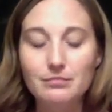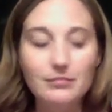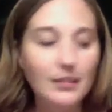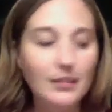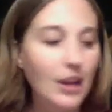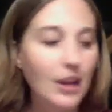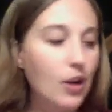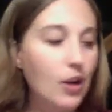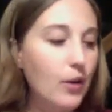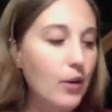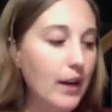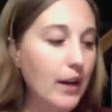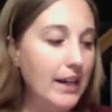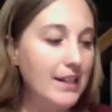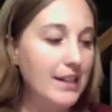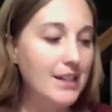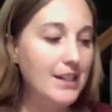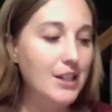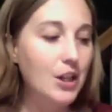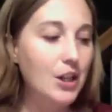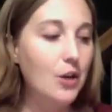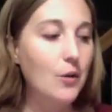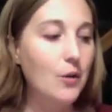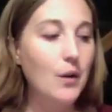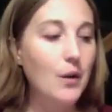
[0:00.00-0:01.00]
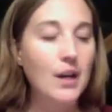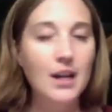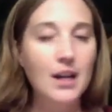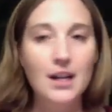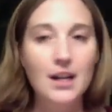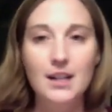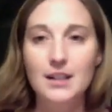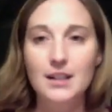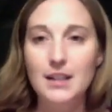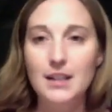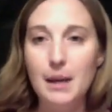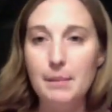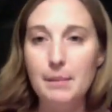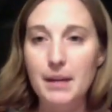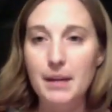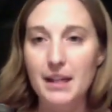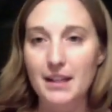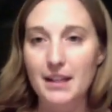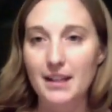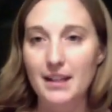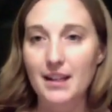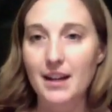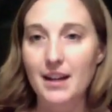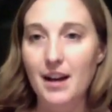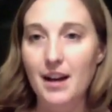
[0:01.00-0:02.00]
Okay, so
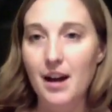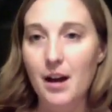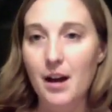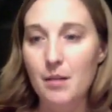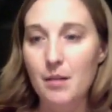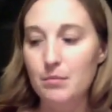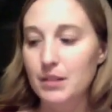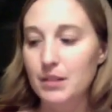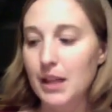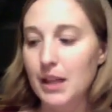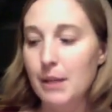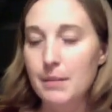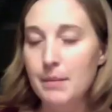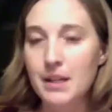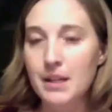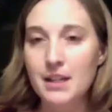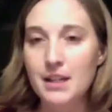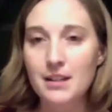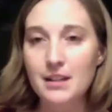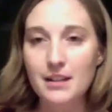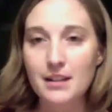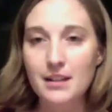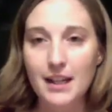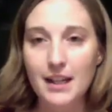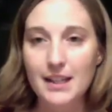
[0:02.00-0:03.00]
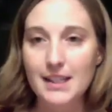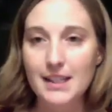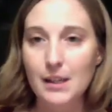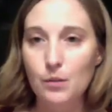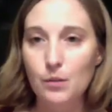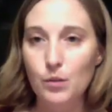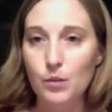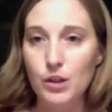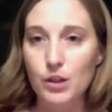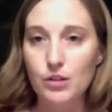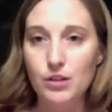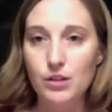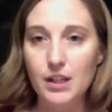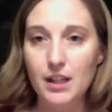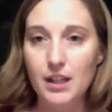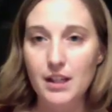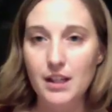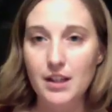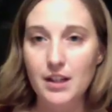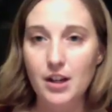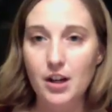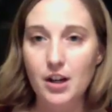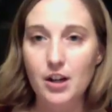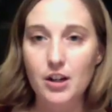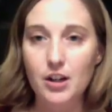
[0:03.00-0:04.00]
lemon. Lemon, like I said, we use it in
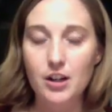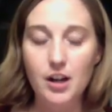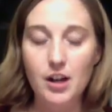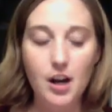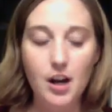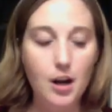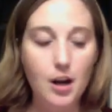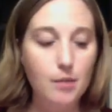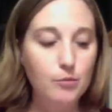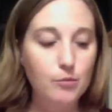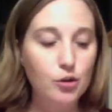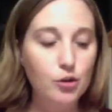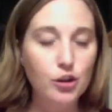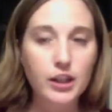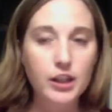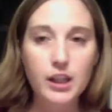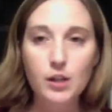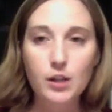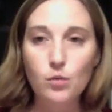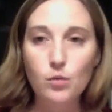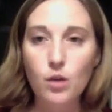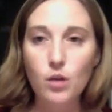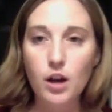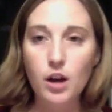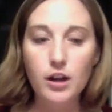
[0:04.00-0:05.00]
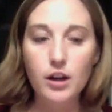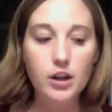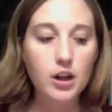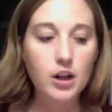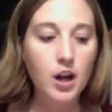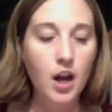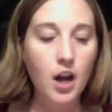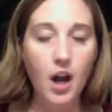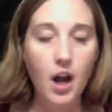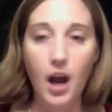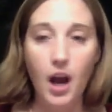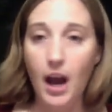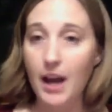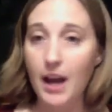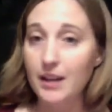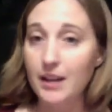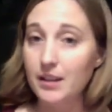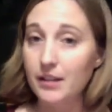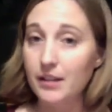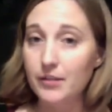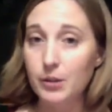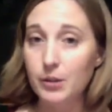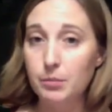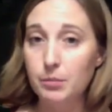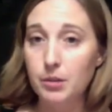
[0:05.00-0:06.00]
our drinking water. I
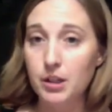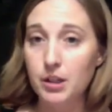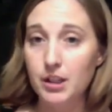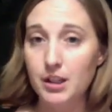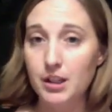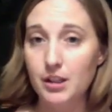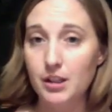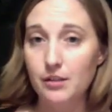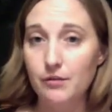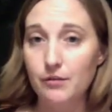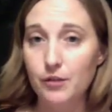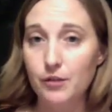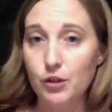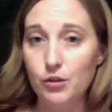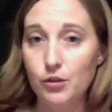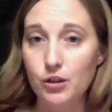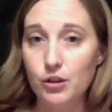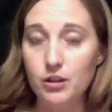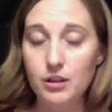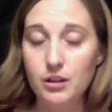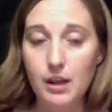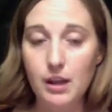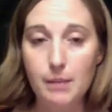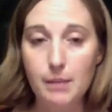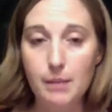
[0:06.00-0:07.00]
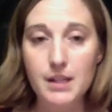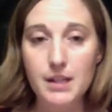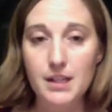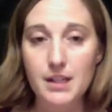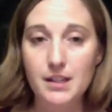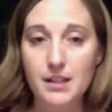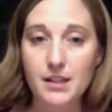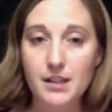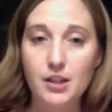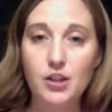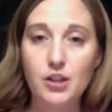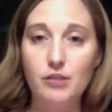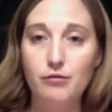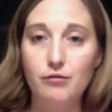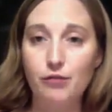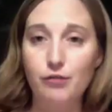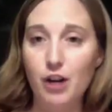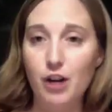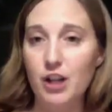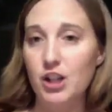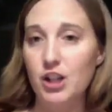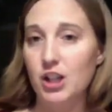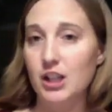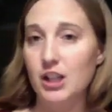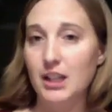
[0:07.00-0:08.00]
love to put it in the diffuser. Lemon is such a
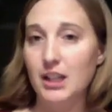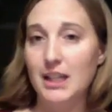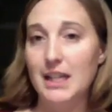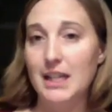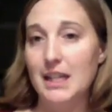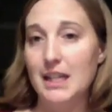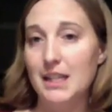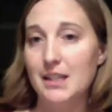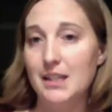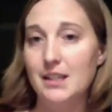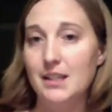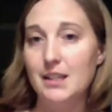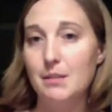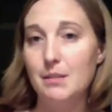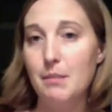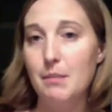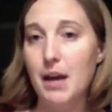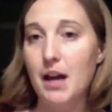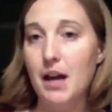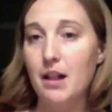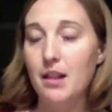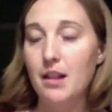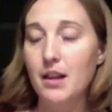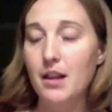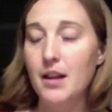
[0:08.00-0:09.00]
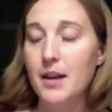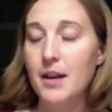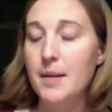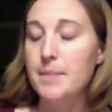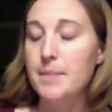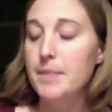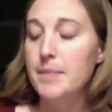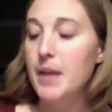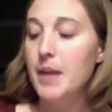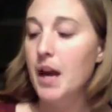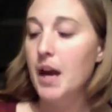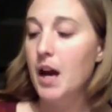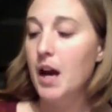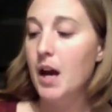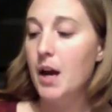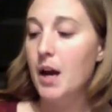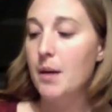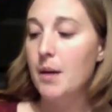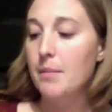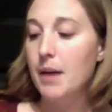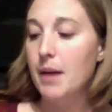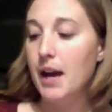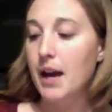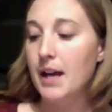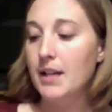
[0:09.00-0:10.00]
fresh, clean smell.
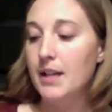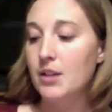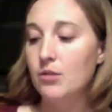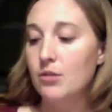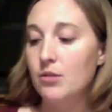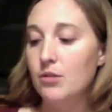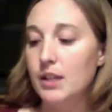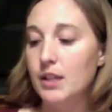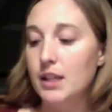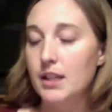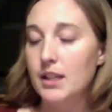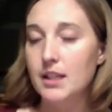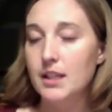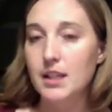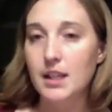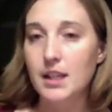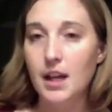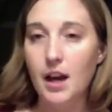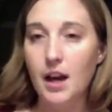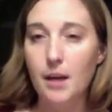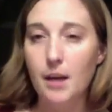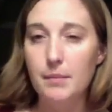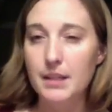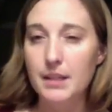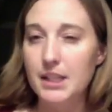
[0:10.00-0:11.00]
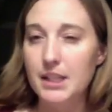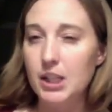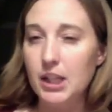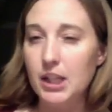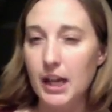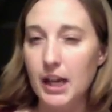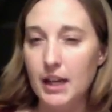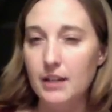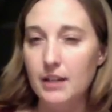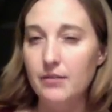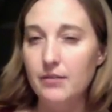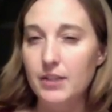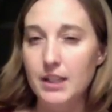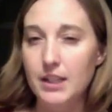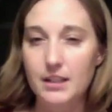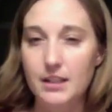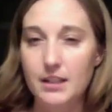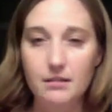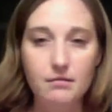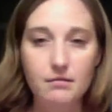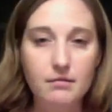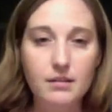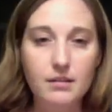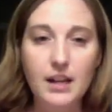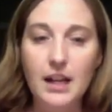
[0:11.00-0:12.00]
I use it, it's kind
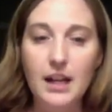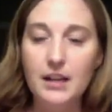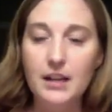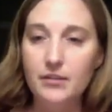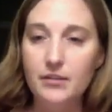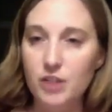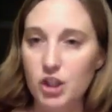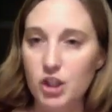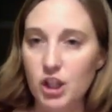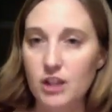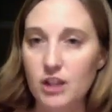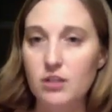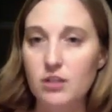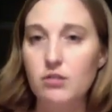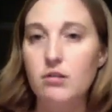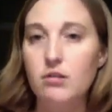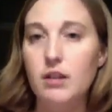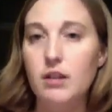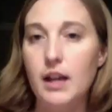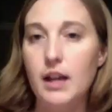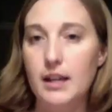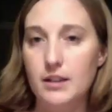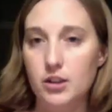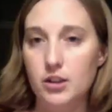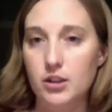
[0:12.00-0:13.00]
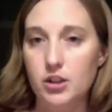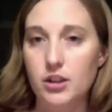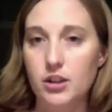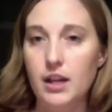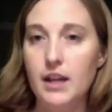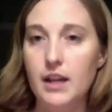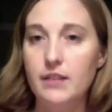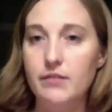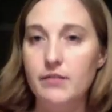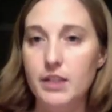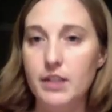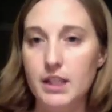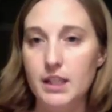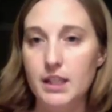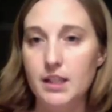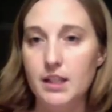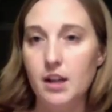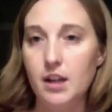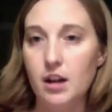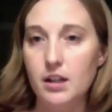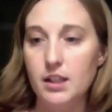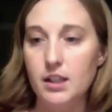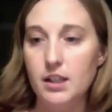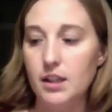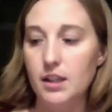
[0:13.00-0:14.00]
of a gentle cleanse, kind of a
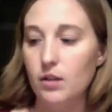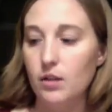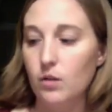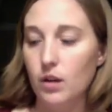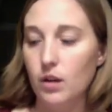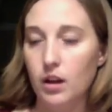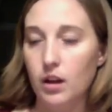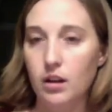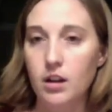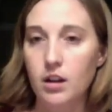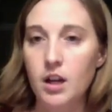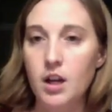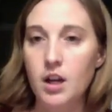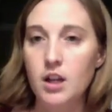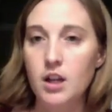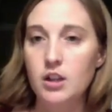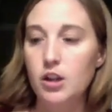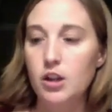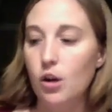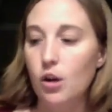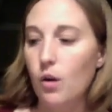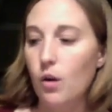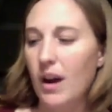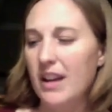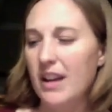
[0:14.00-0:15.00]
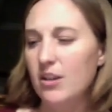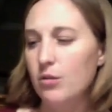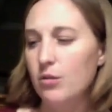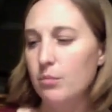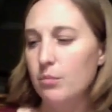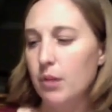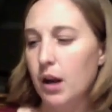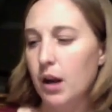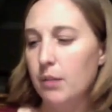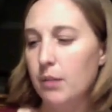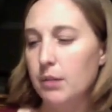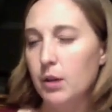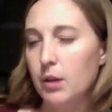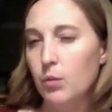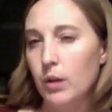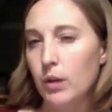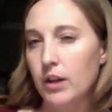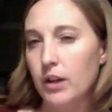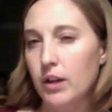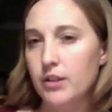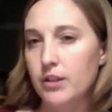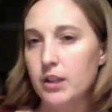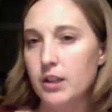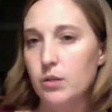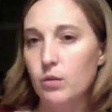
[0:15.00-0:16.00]
detoxing oil. So I don't probably
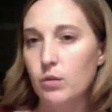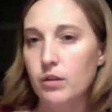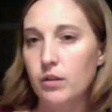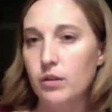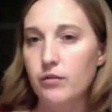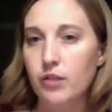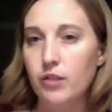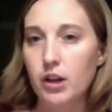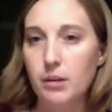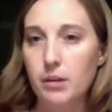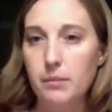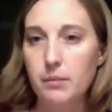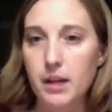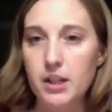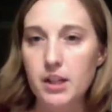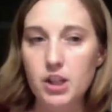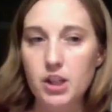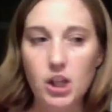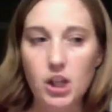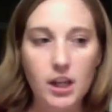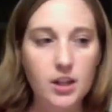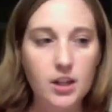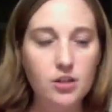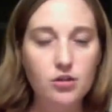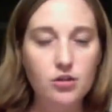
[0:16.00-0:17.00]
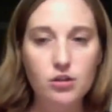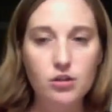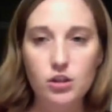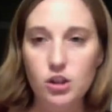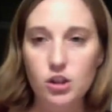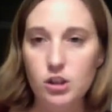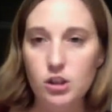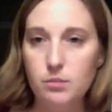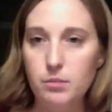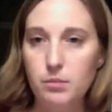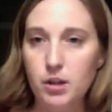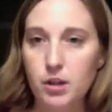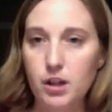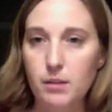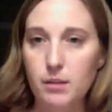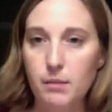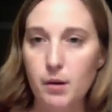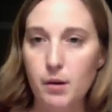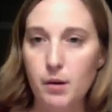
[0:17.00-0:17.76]
wear this one very much. I usually just put it in my